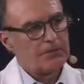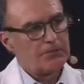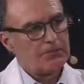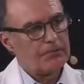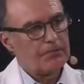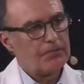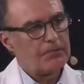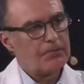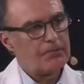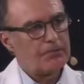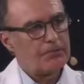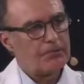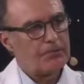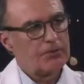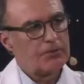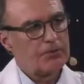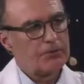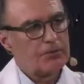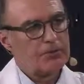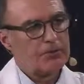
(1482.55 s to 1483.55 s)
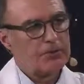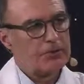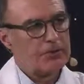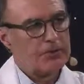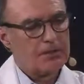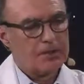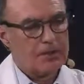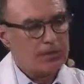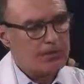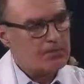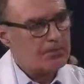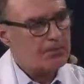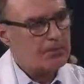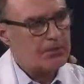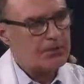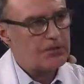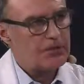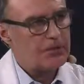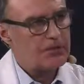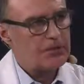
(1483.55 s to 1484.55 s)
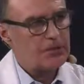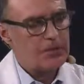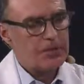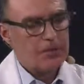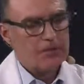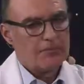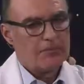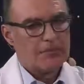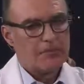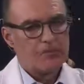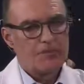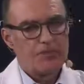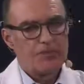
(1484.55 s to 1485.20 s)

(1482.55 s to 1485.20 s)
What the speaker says: a very, nice patient, but